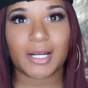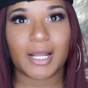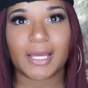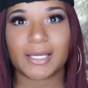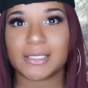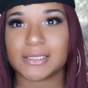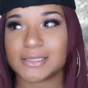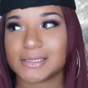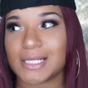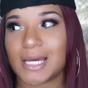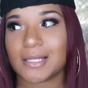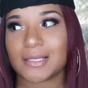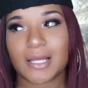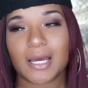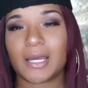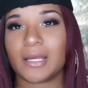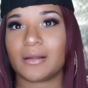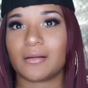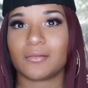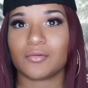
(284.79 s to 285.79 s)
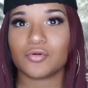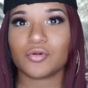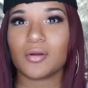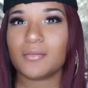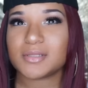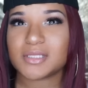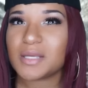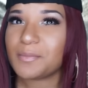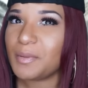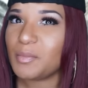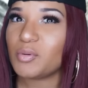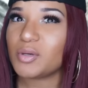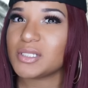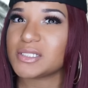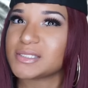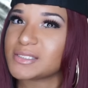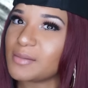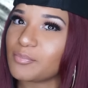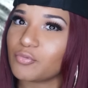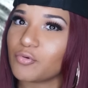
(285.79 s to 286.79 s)
Like, it's not like, you know what I'm saying? People
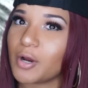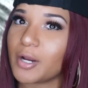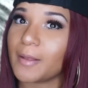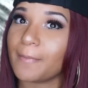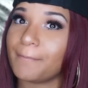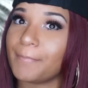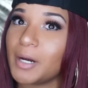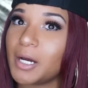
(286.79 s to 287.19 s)
get separated.